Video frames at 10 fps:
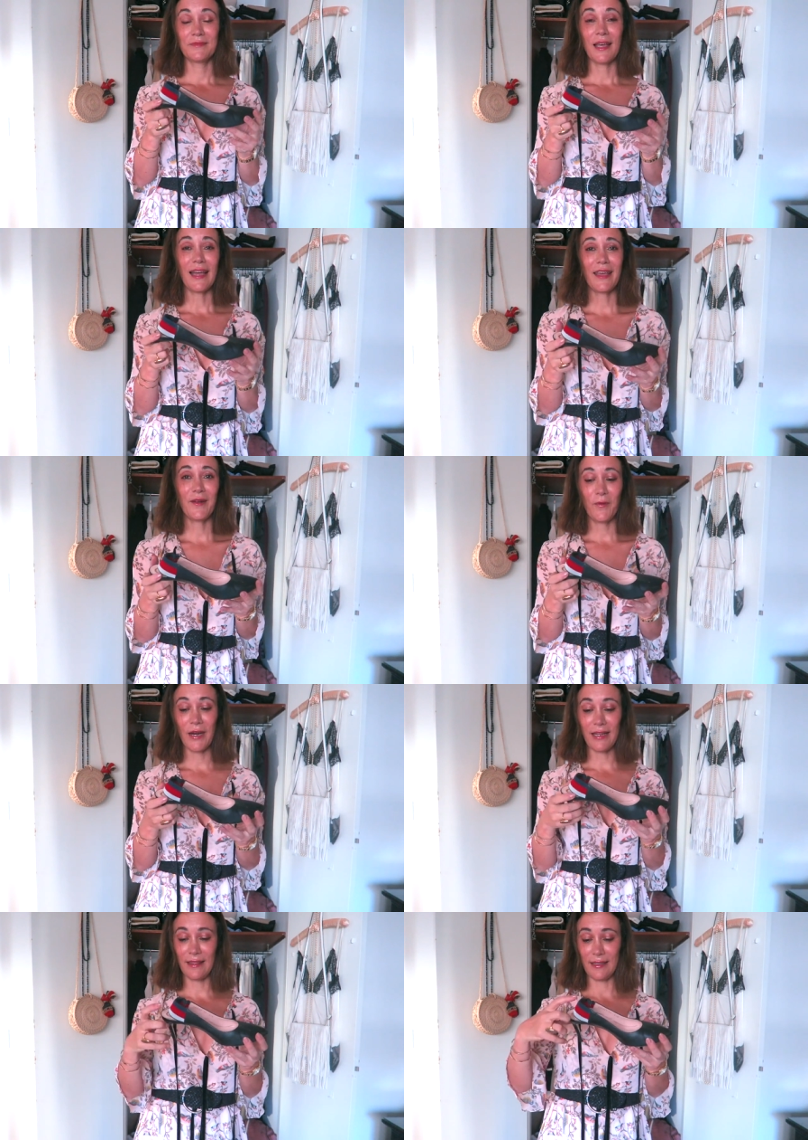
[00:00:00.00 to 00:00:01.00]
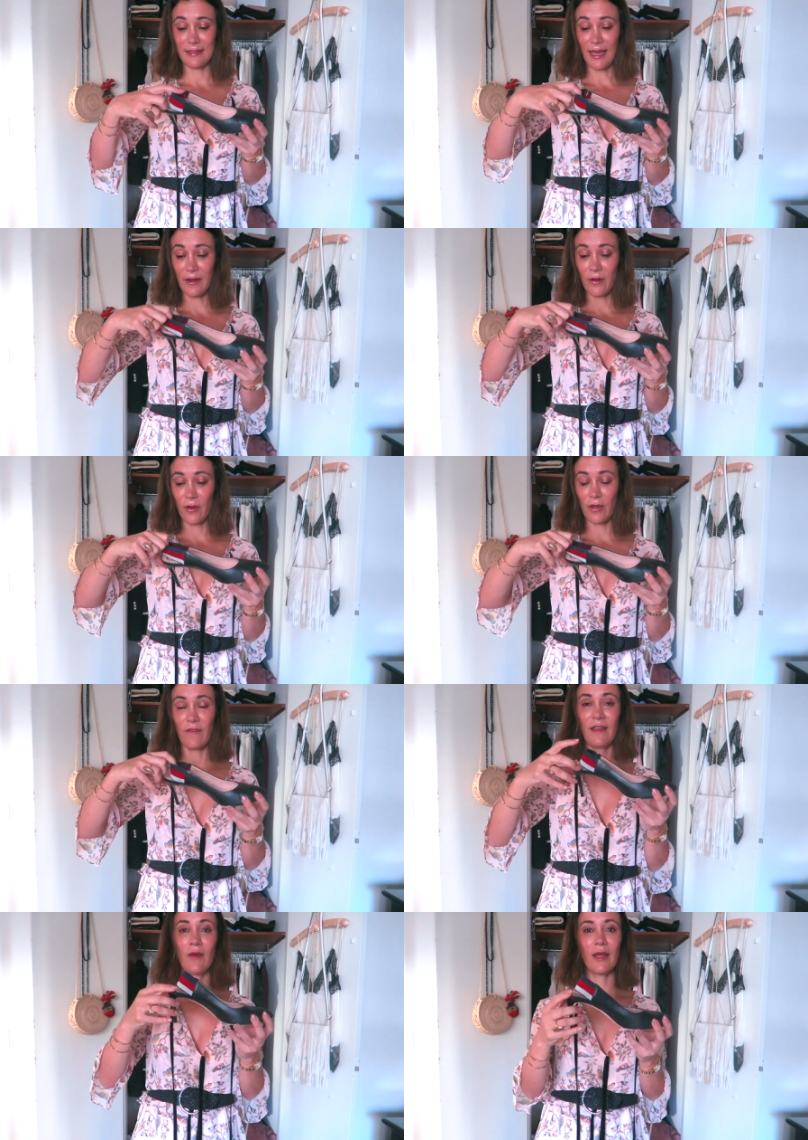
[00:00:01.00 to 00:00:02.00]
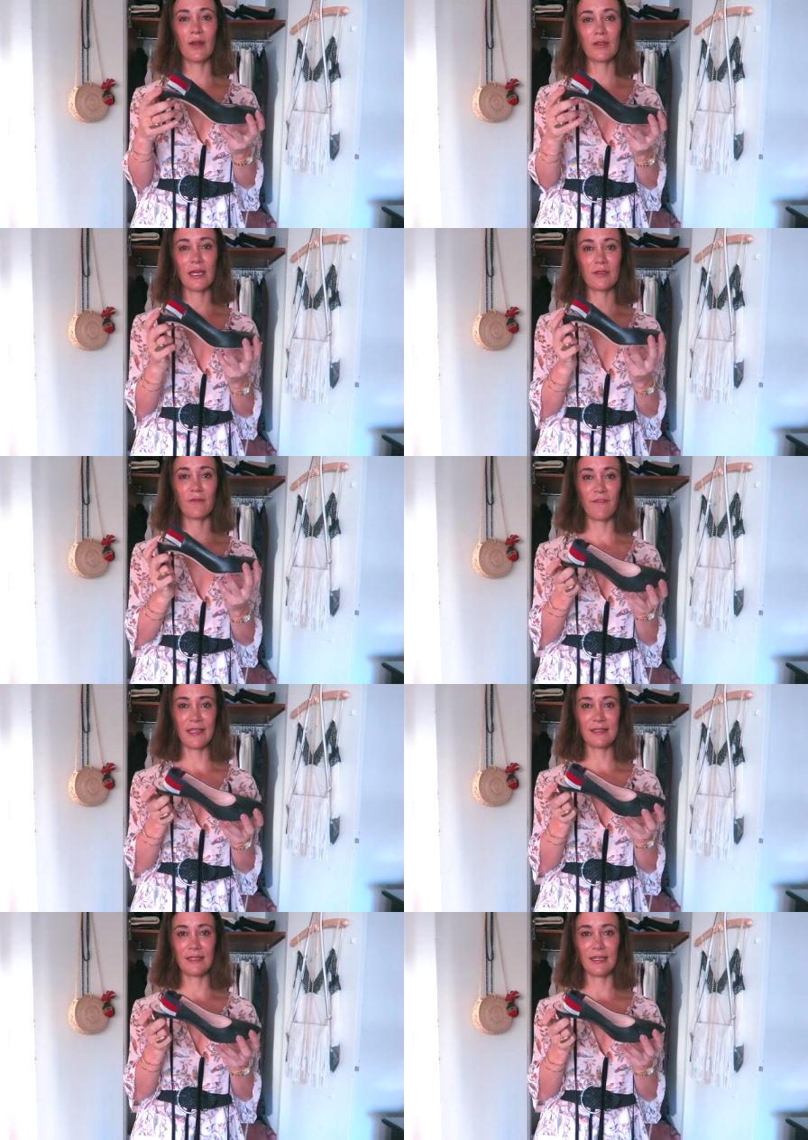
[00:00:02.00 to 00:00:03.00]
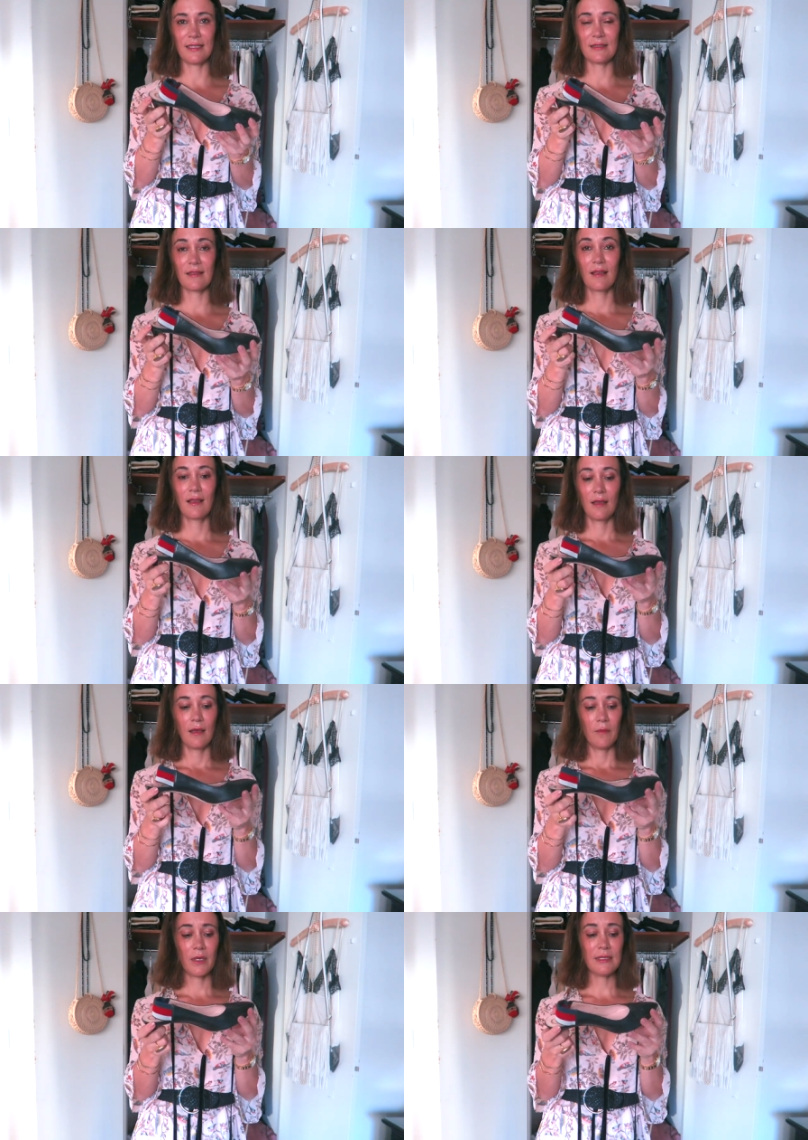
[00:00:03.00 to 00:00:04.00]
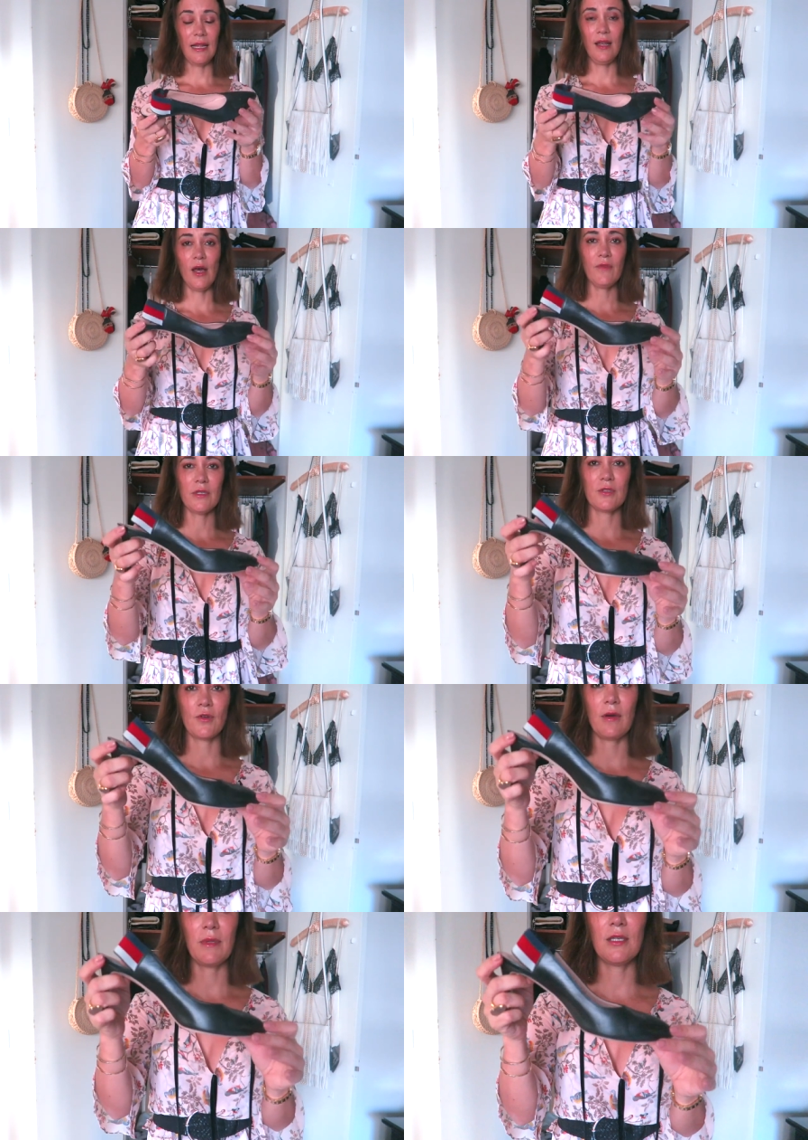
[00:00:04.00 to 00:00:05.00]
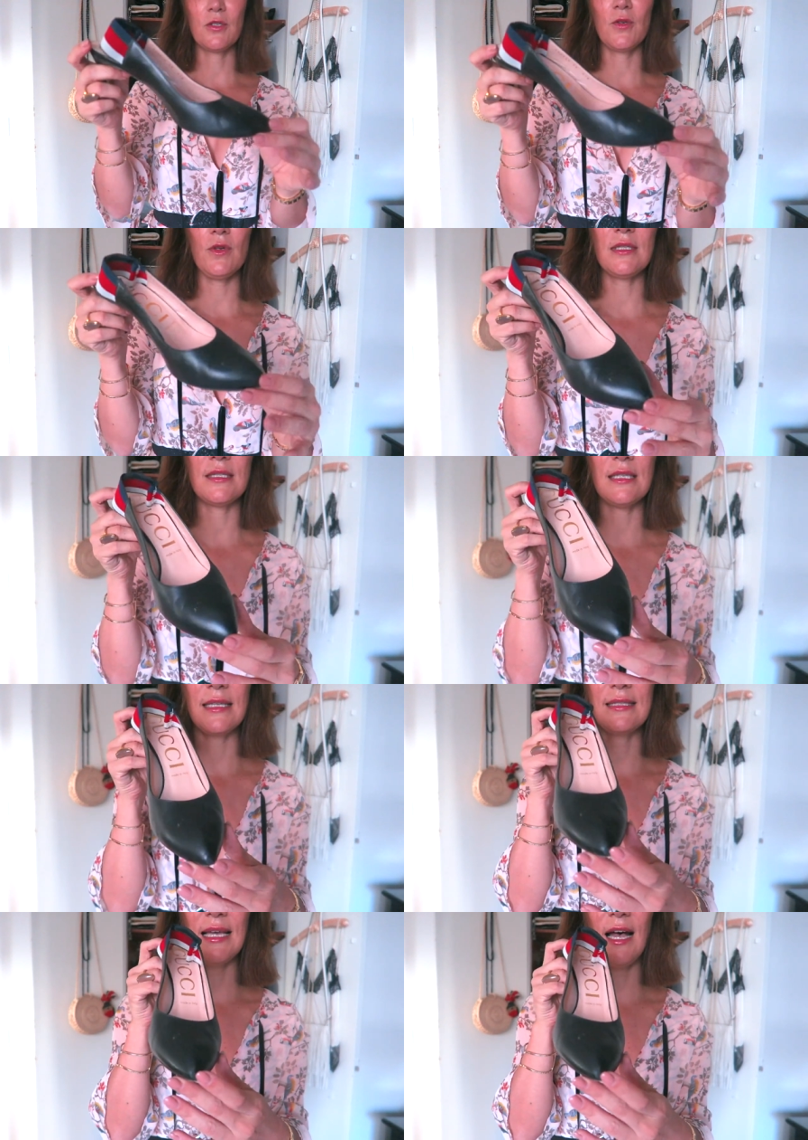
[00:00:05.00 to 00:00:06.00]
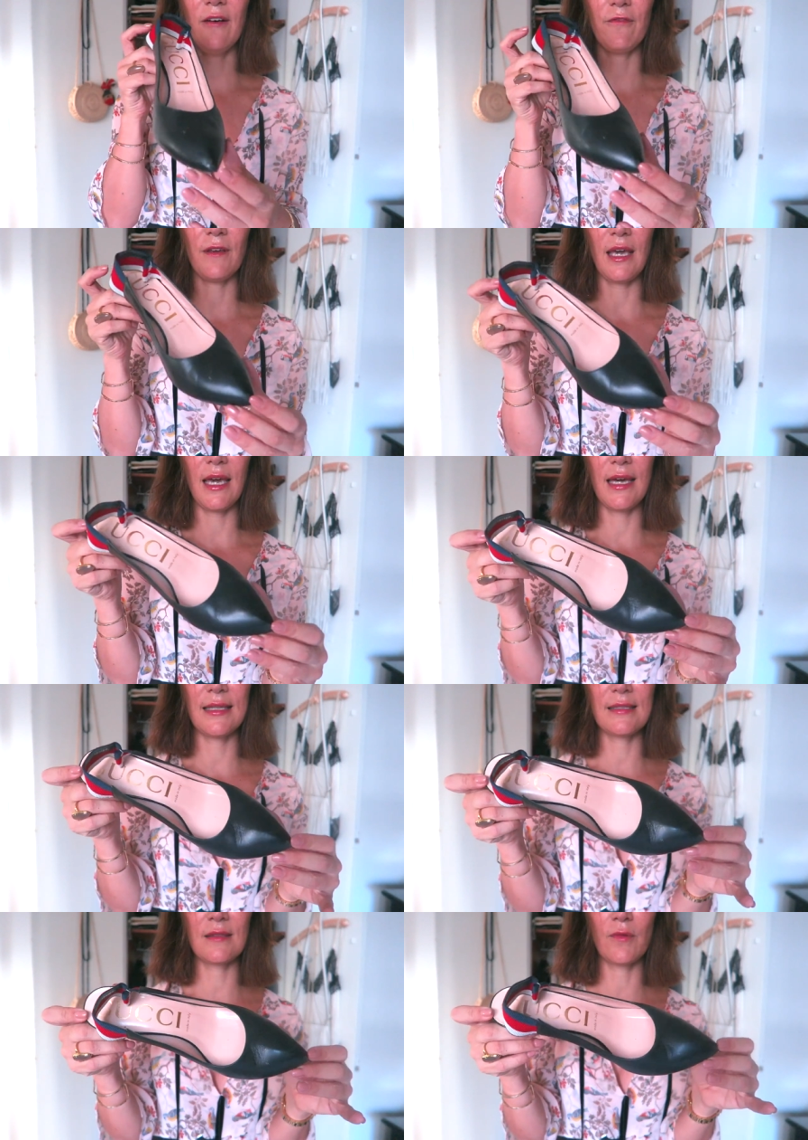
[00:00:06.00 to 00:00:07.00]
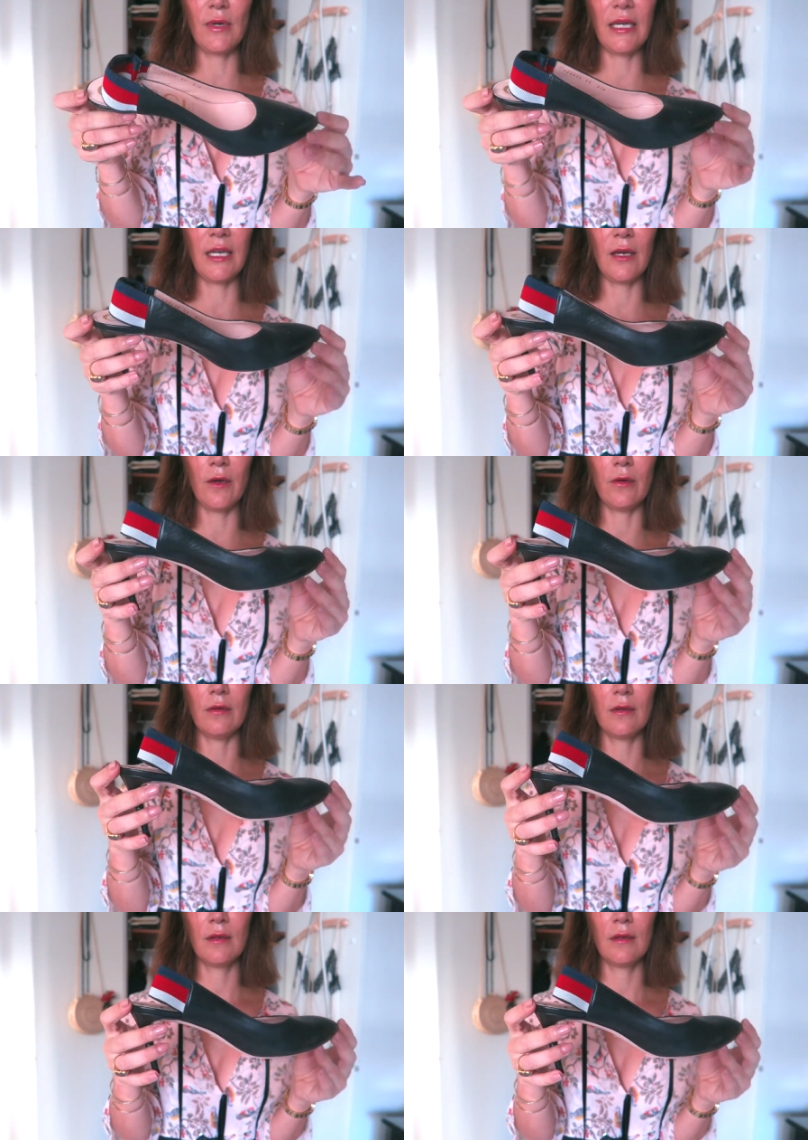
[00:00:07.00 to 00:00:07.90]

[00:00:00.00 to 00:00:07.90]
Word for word: I cannot wear these. I don't know if anyone knows how to fix this because I love the shoe. I mean, the shoe in itself is really cute,